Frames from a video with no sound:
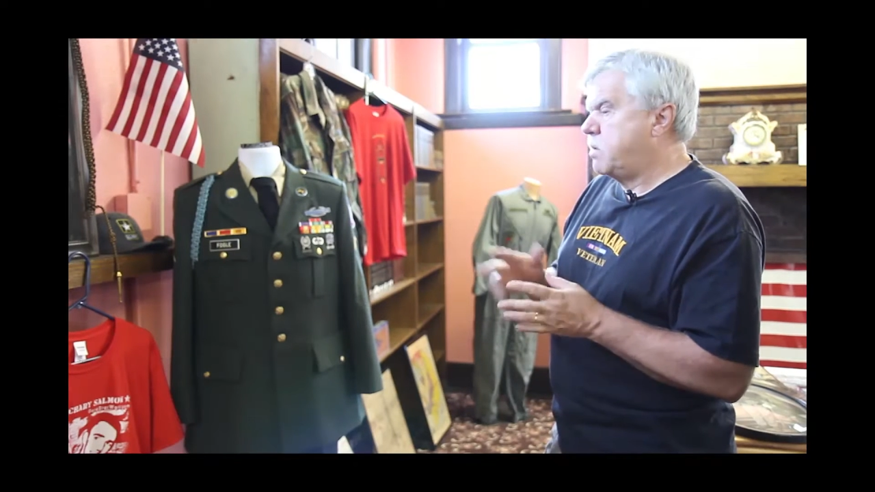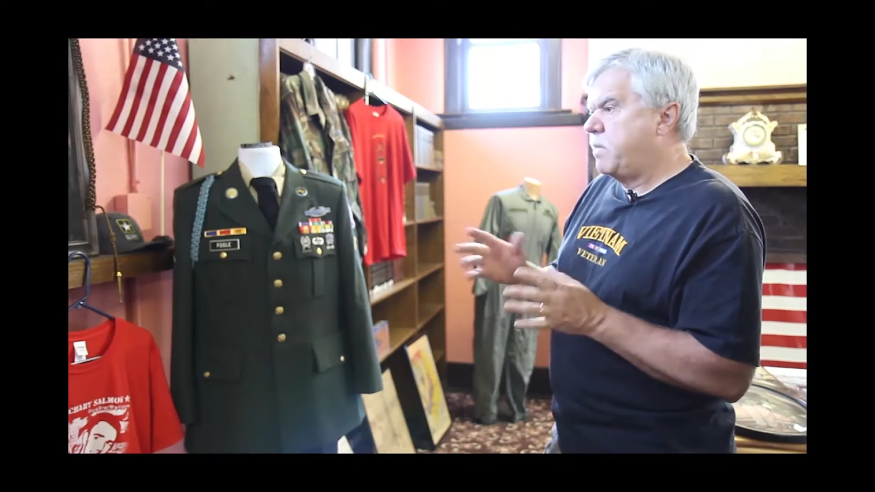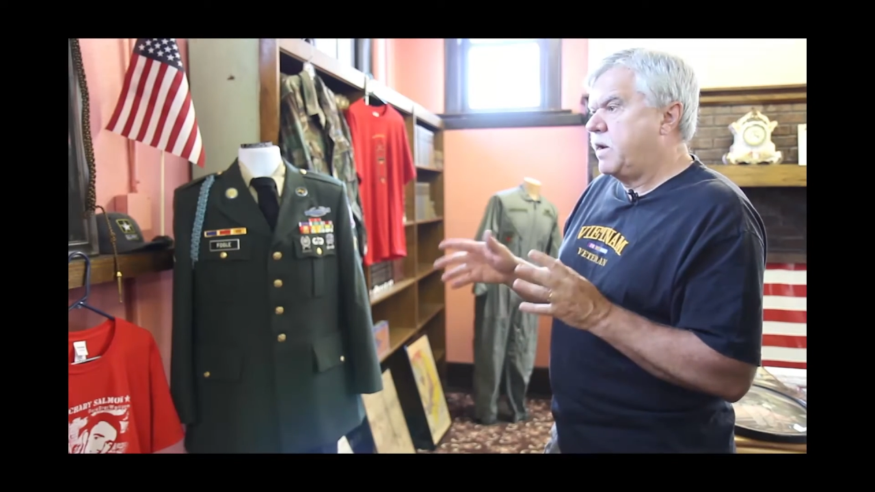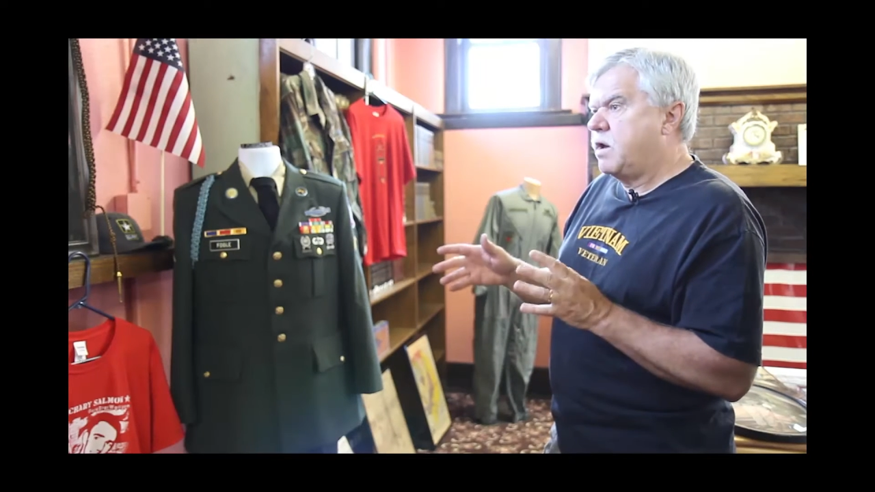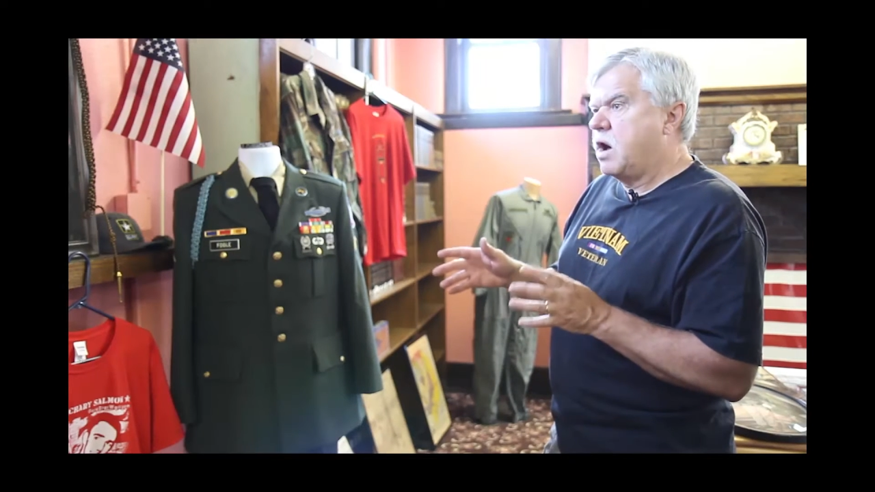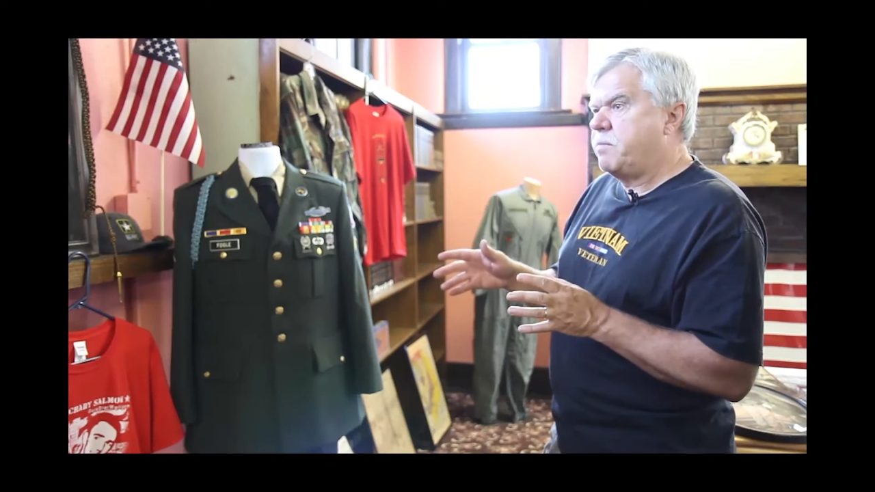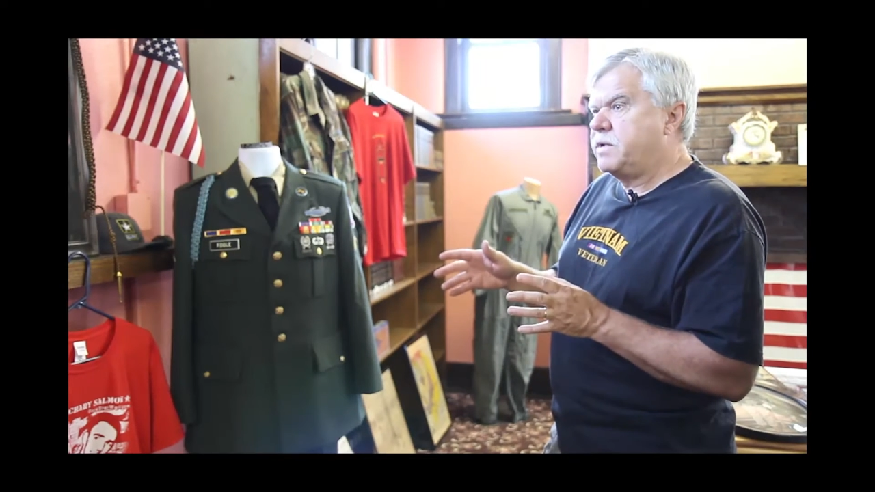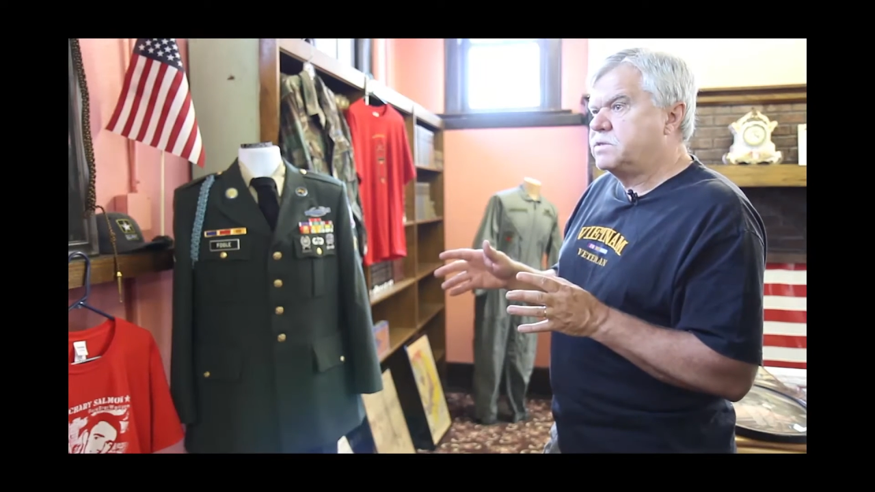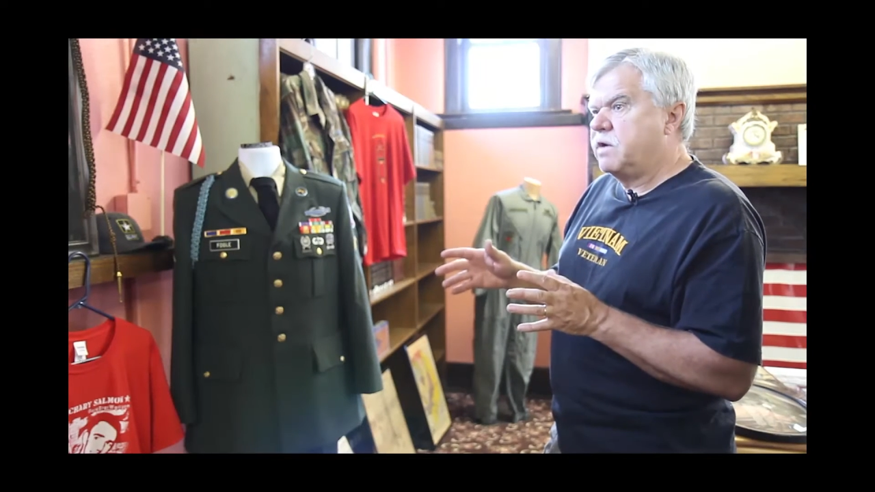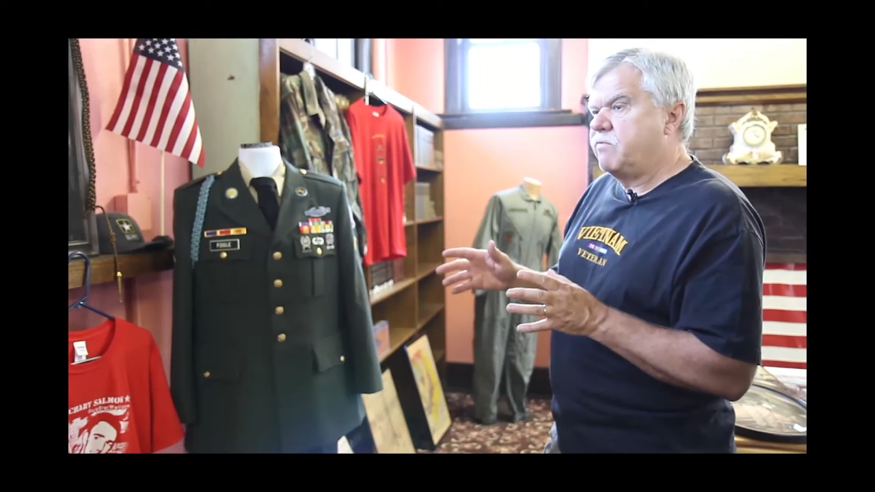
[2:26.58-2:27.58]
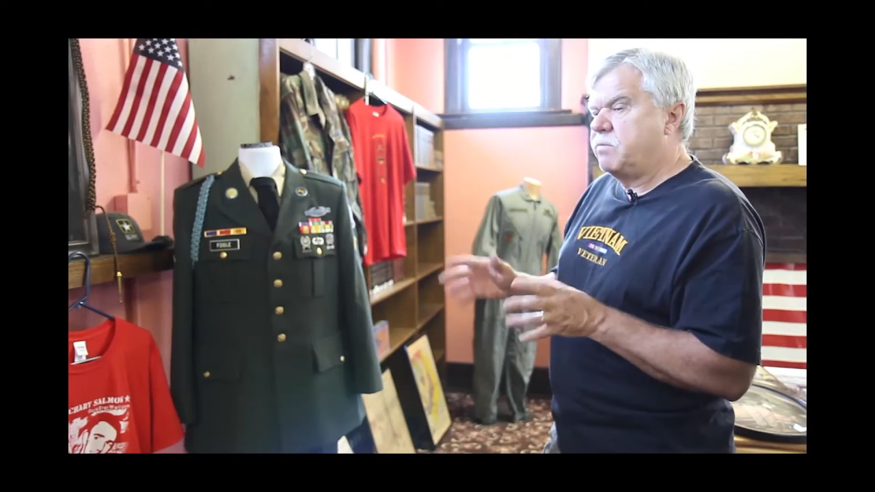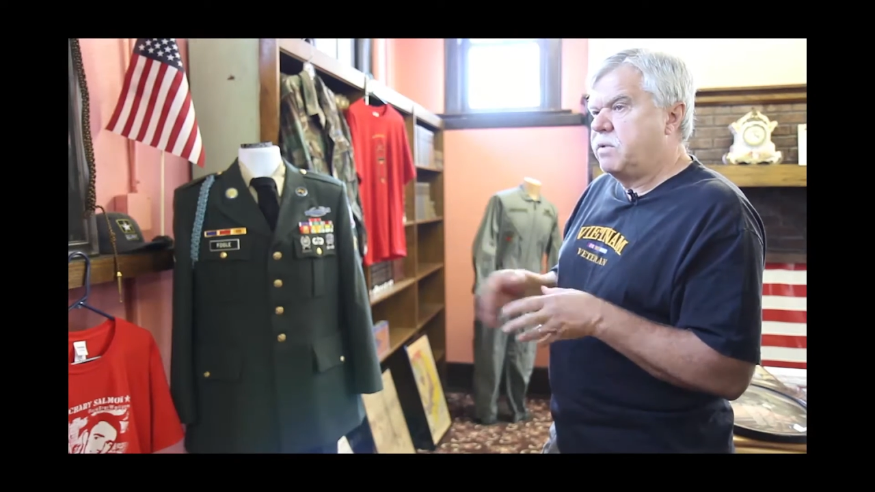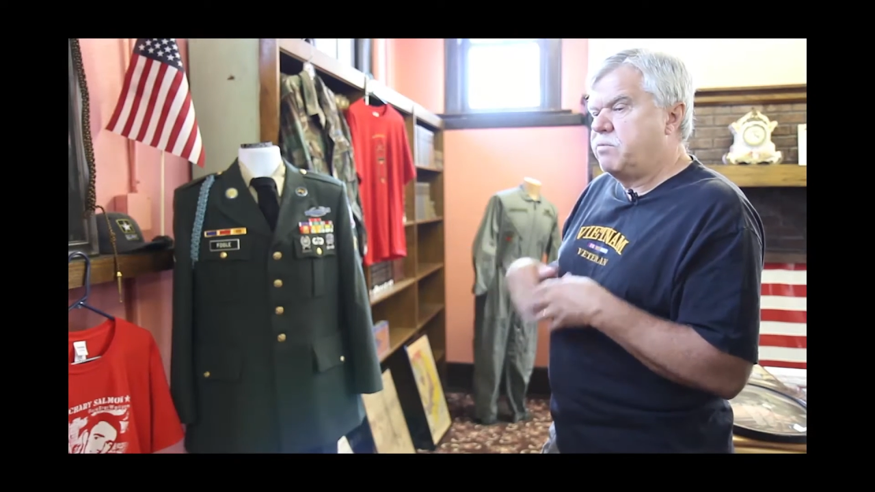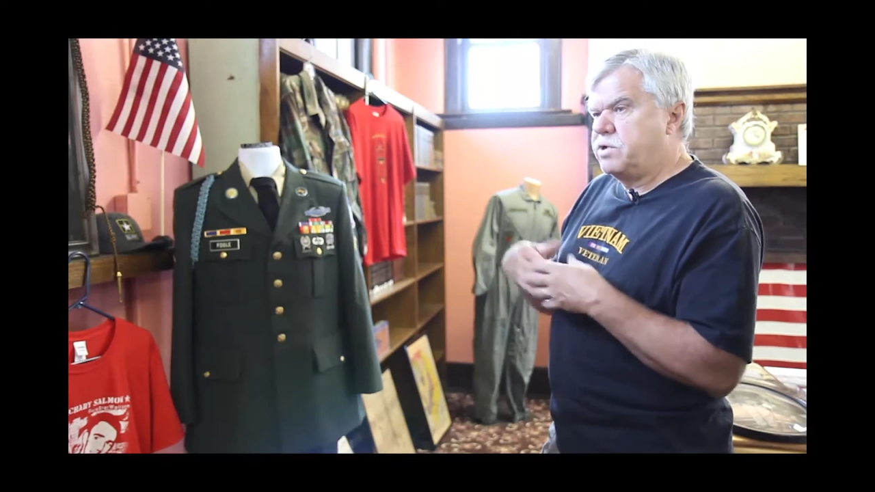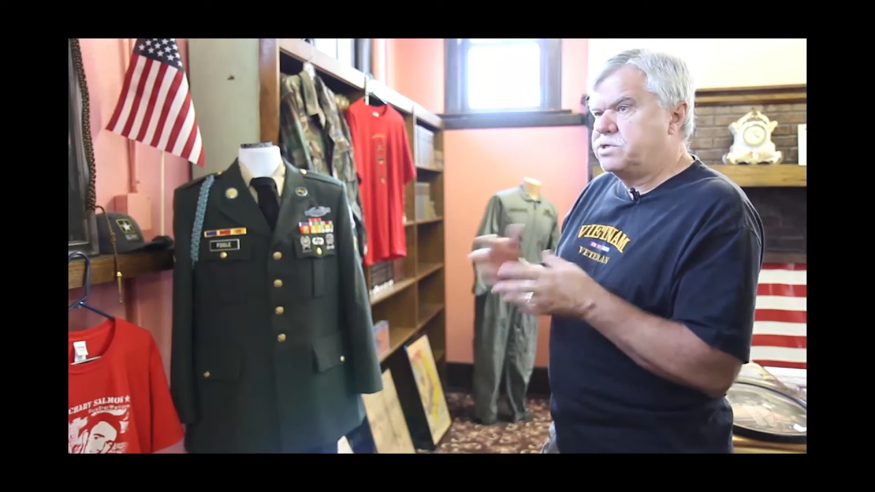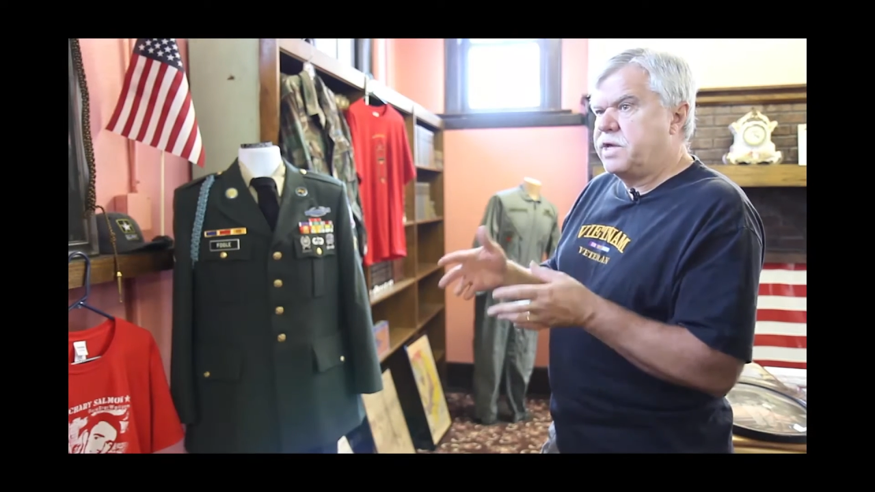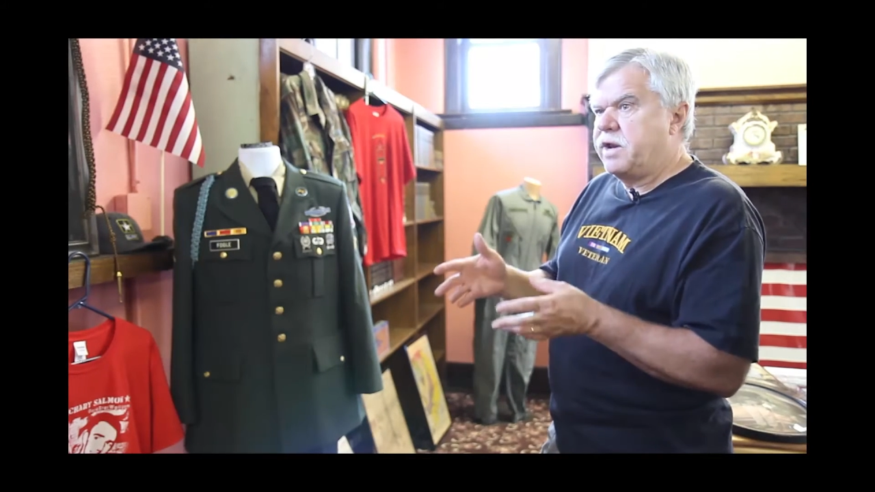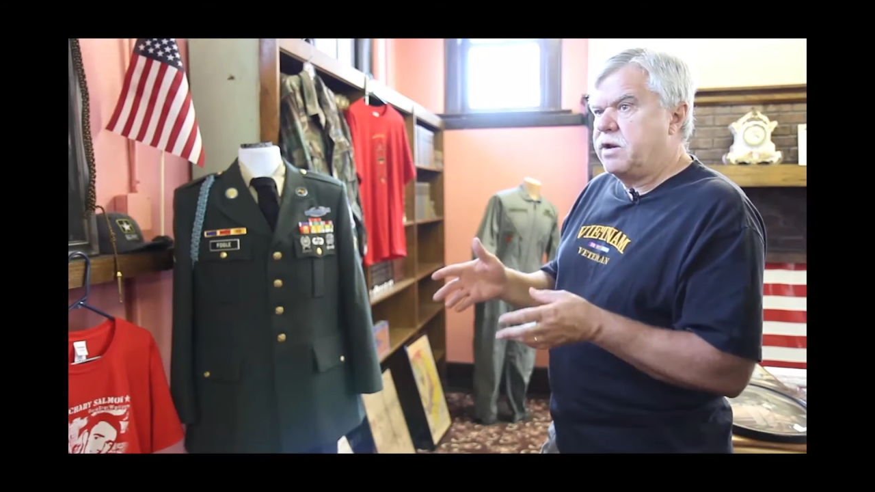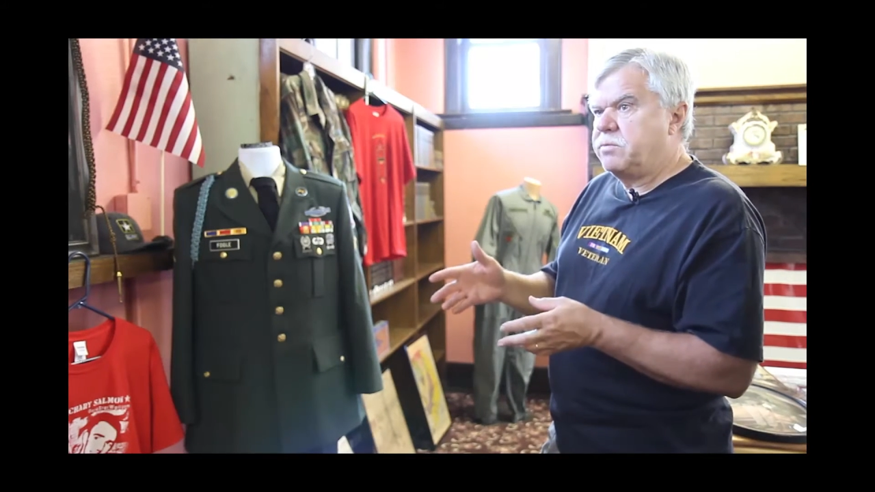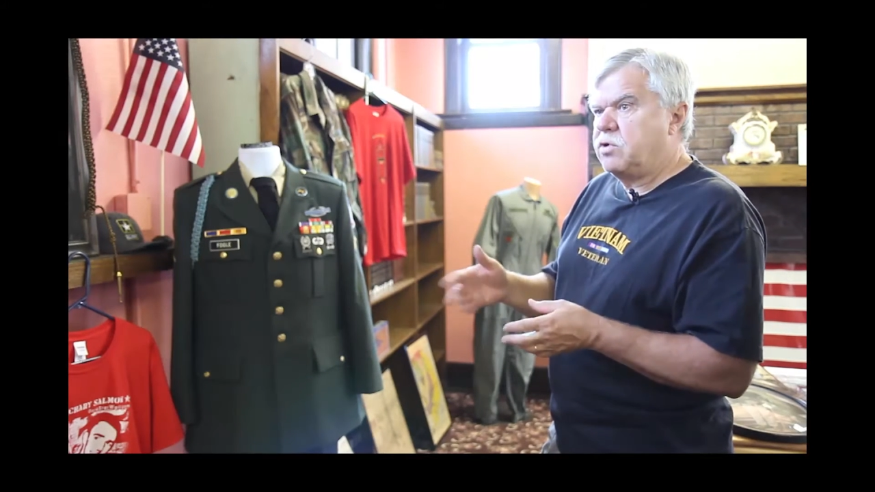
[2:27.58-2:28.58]
So I made copies of them and
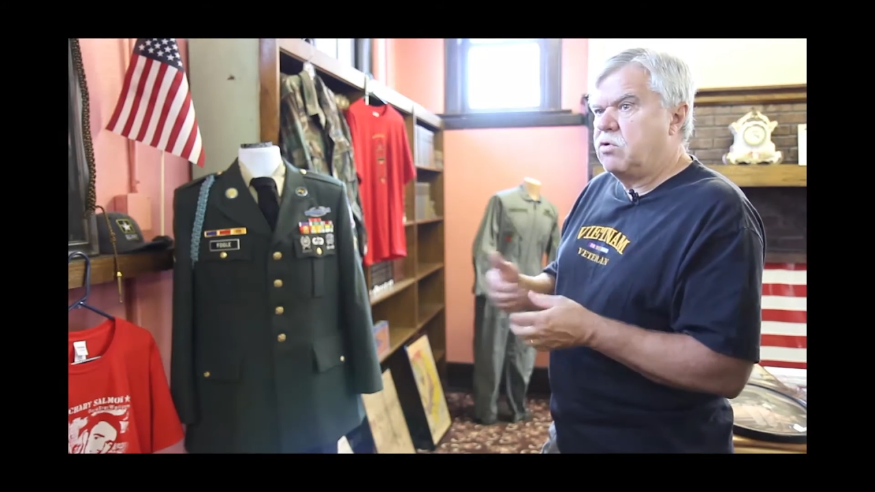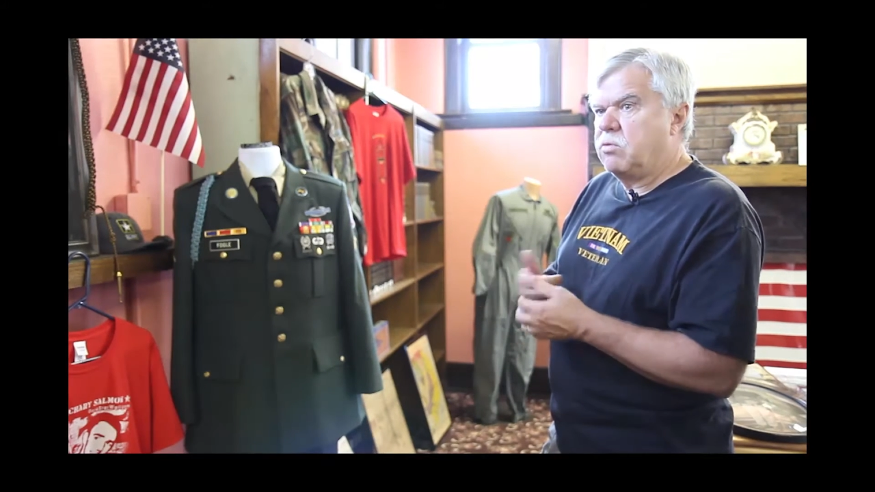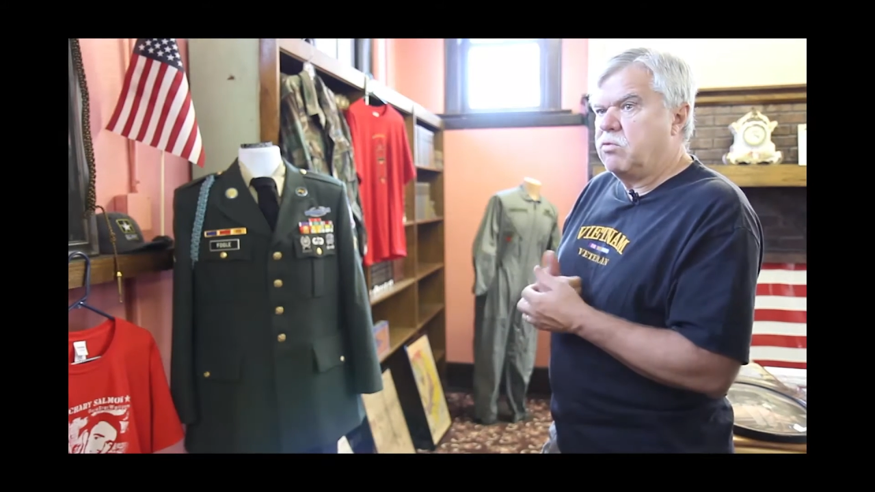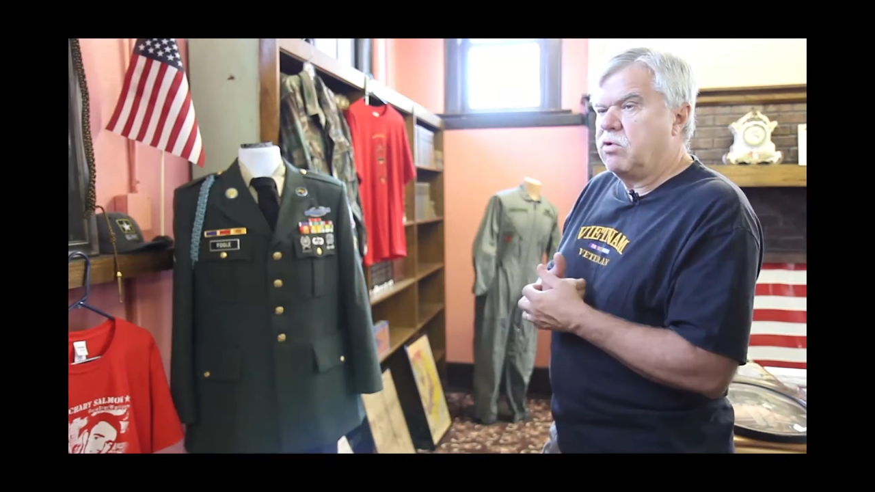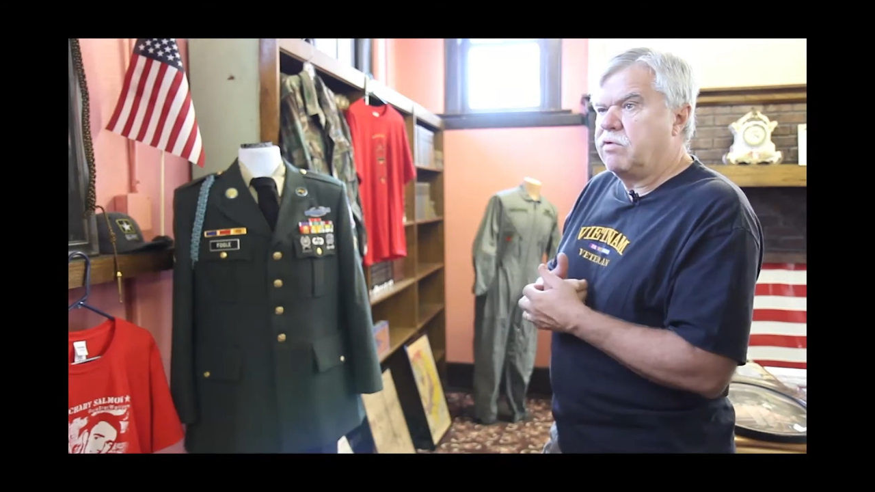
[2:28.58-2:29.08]
presented them to her,